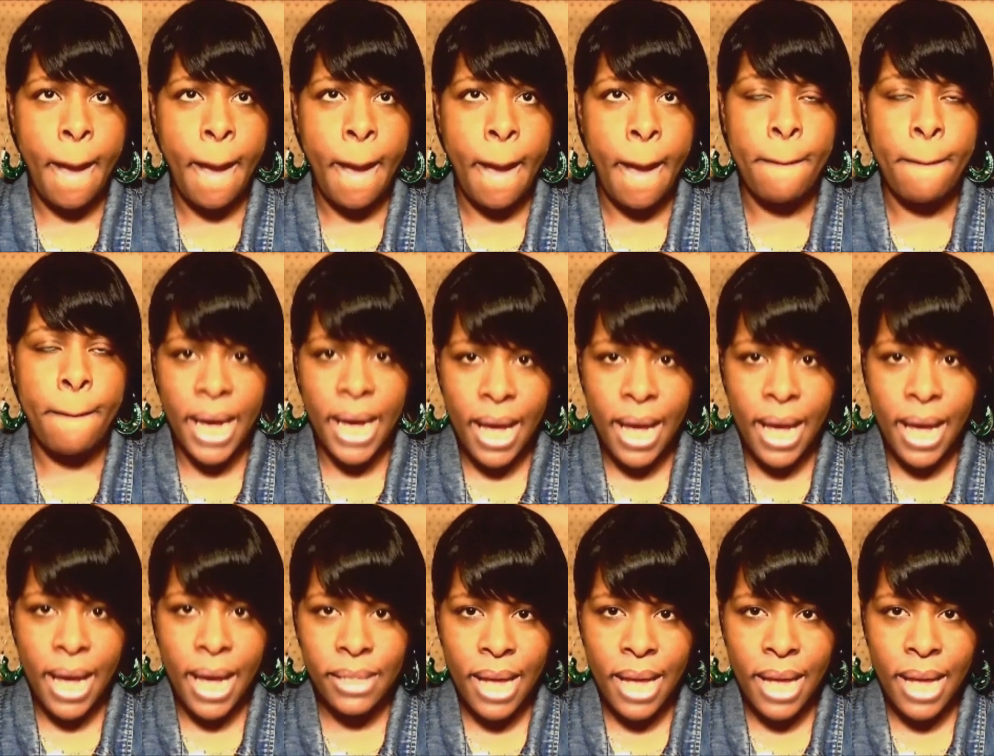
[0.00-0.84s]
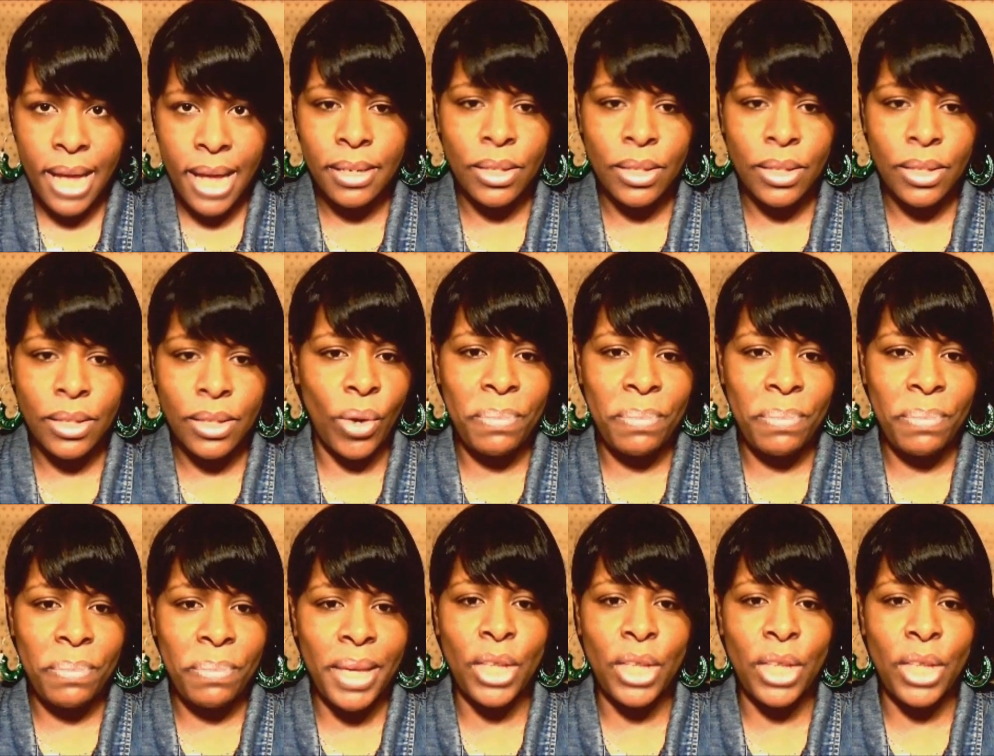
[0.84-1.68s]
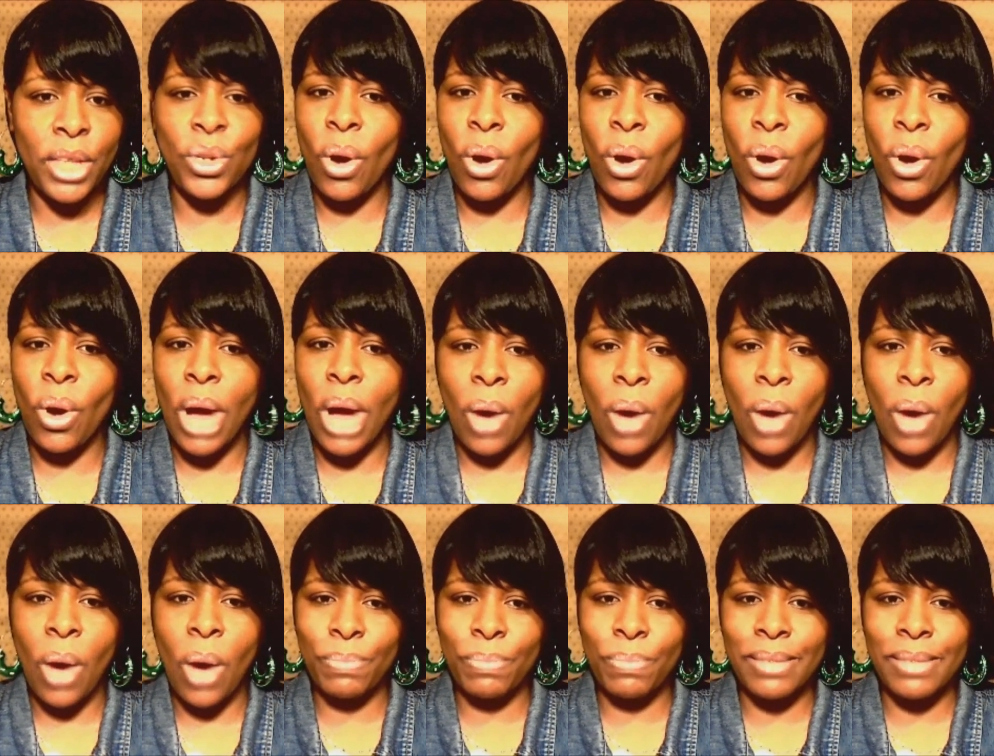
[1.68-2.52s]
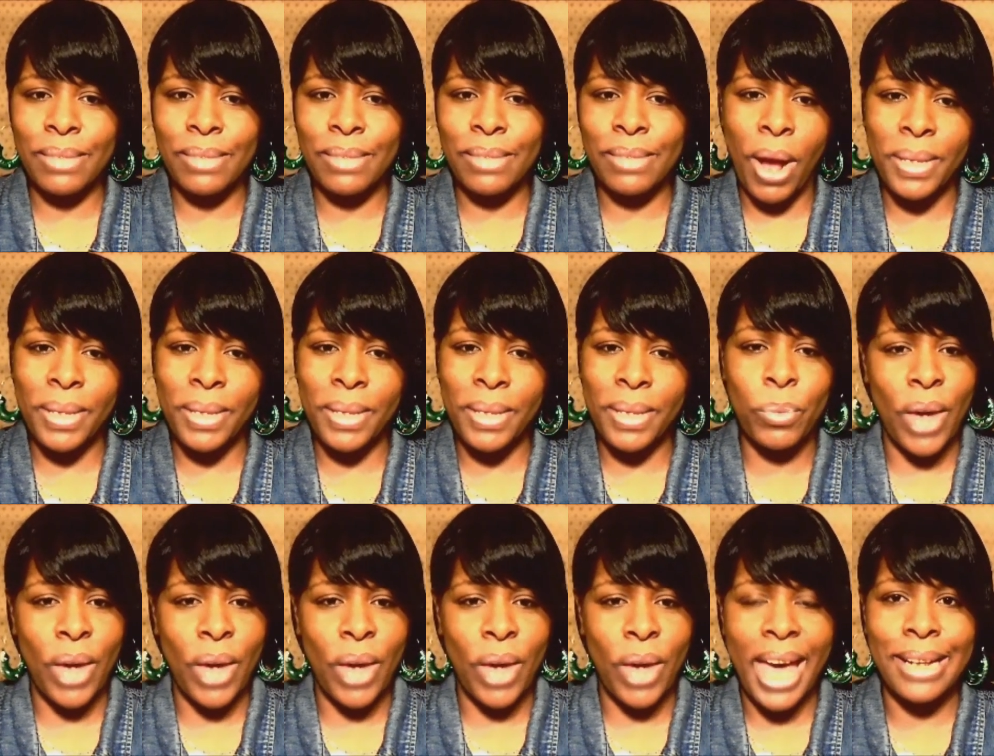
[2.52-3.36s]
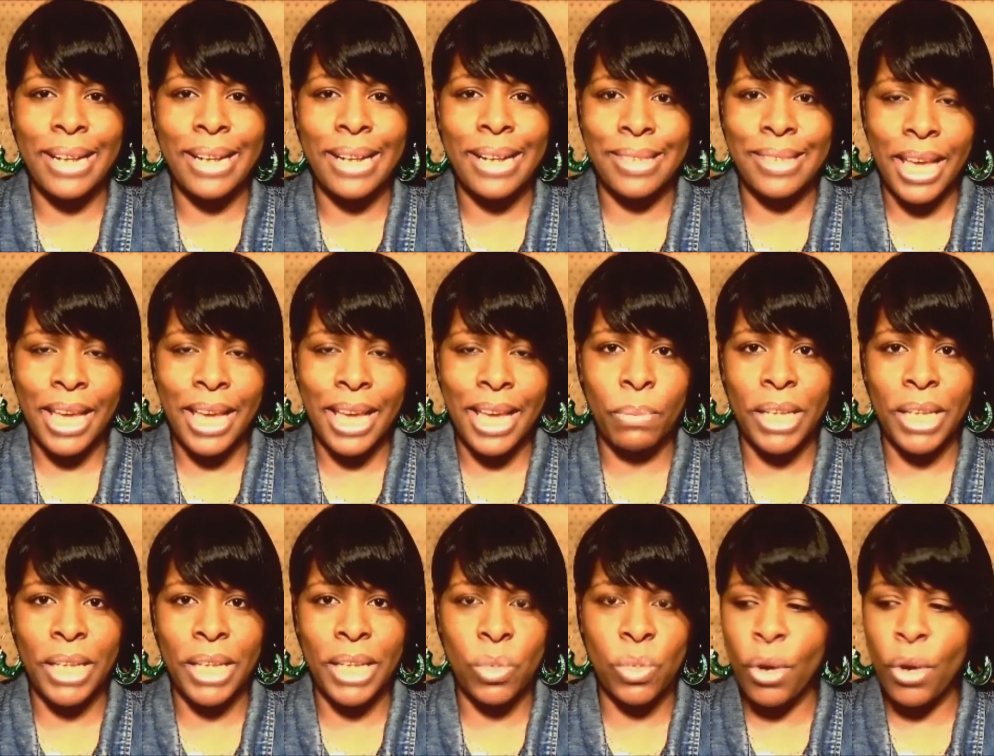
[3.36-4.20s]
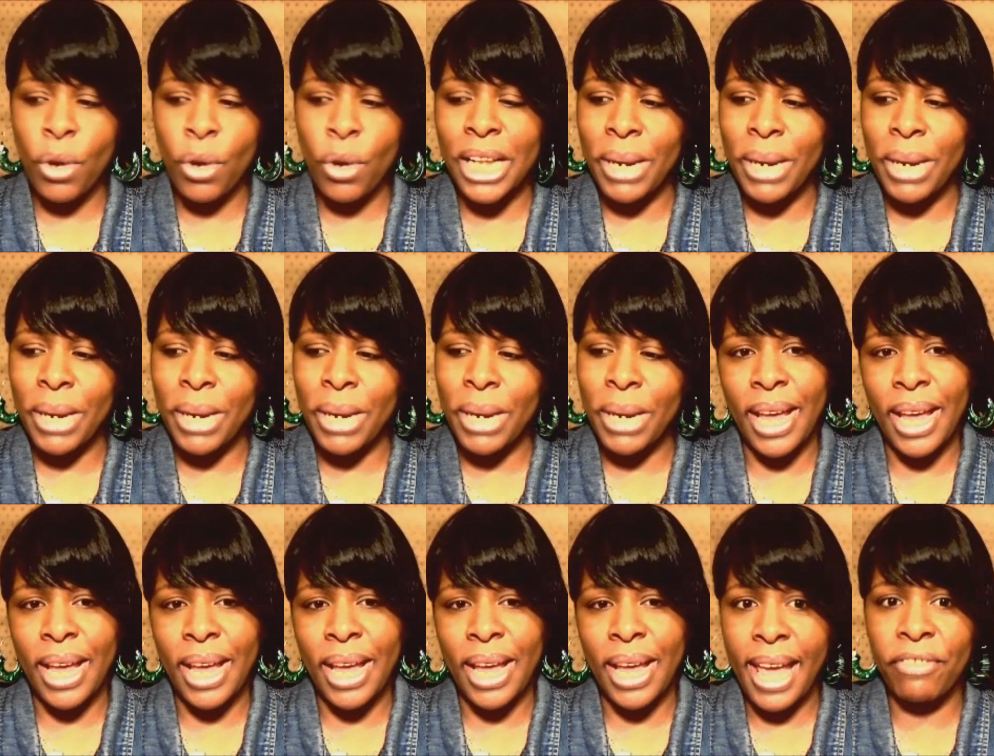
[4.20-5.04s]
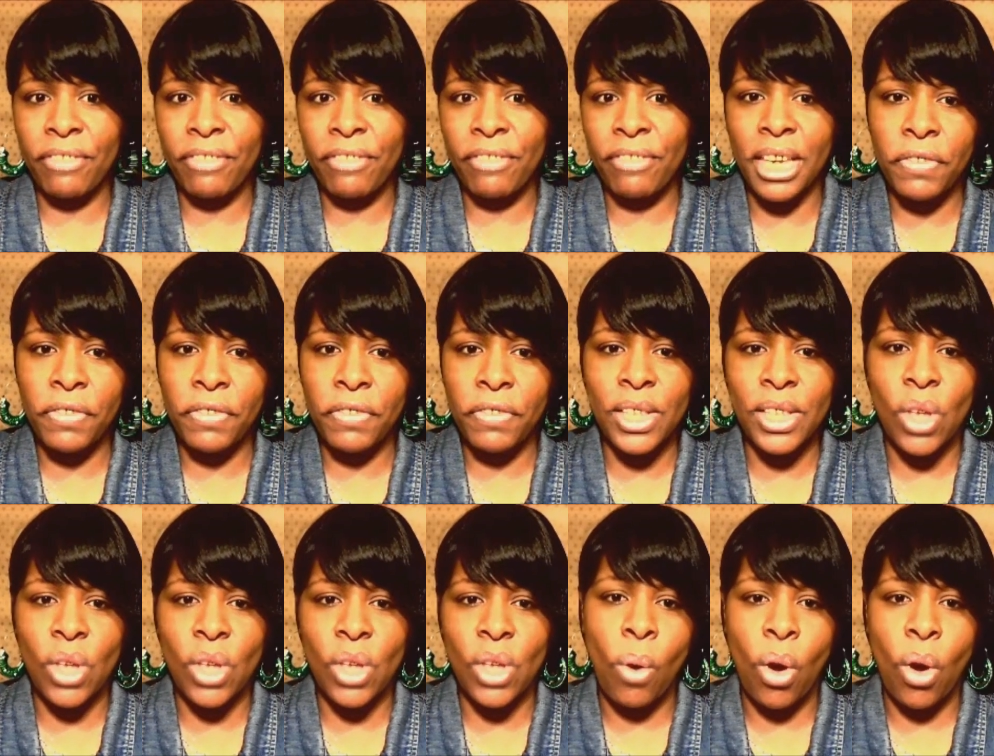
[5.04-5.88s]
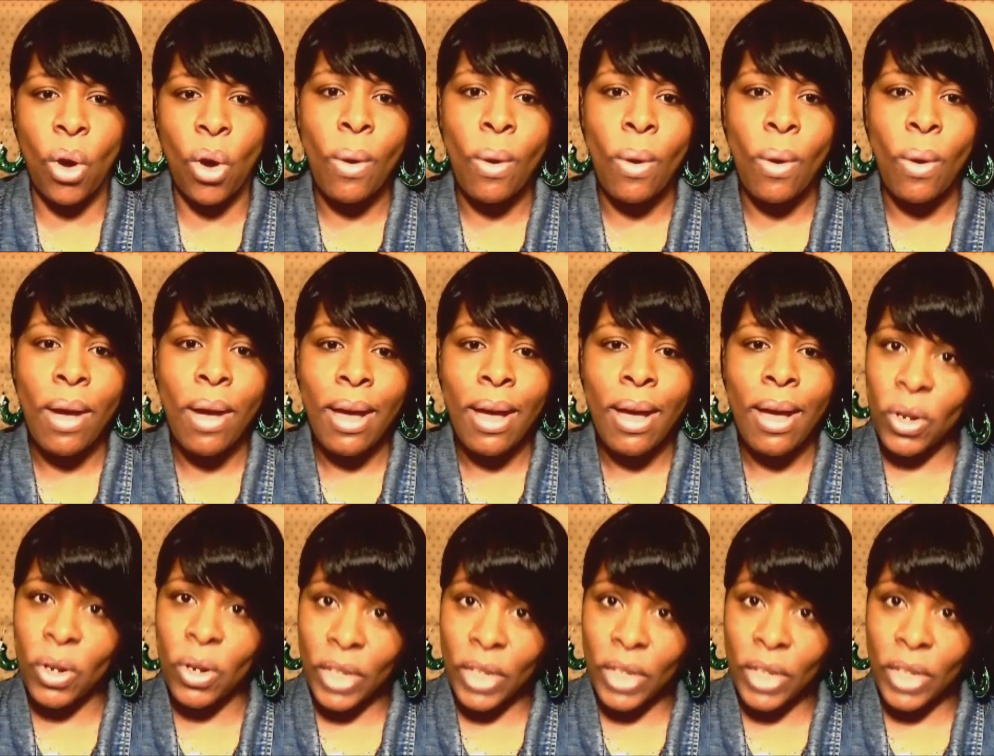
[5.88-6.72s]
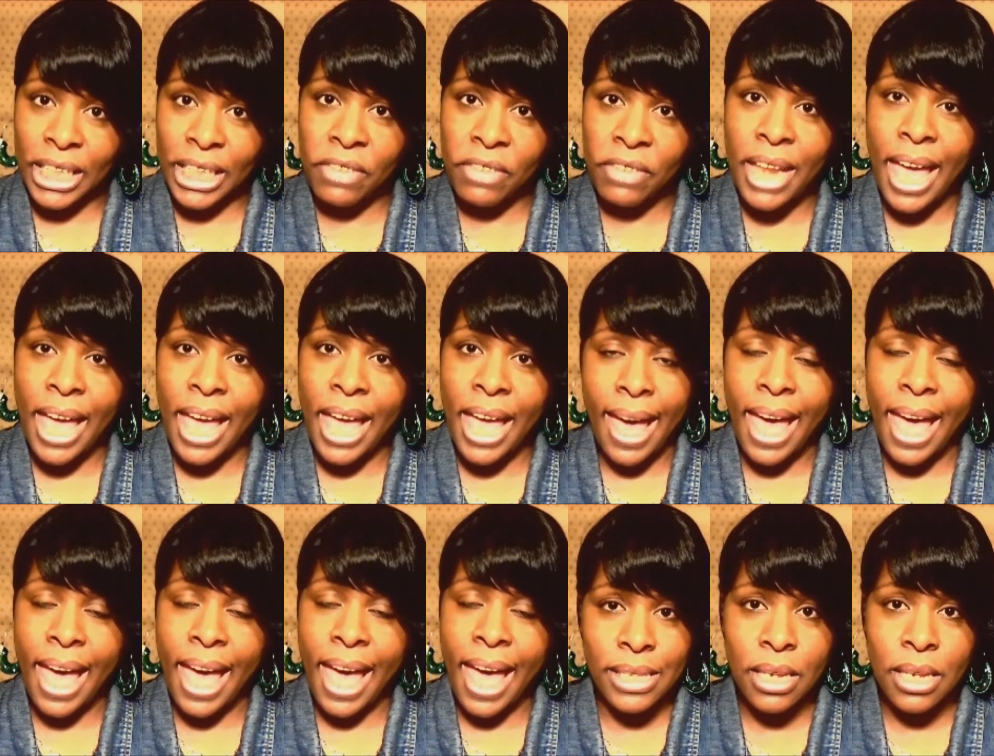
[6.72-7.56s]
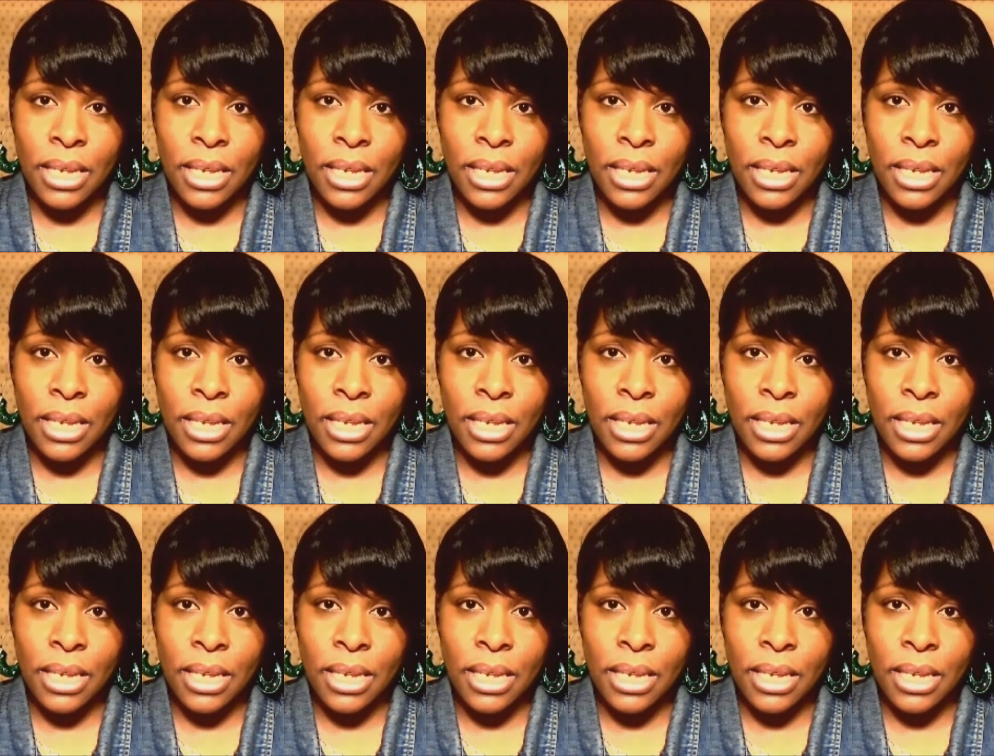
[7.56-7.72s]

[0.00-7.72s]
but knowing me, you know, I always probably will add a second place winner, but I do not have the gift yet, so I'm going to leave it at...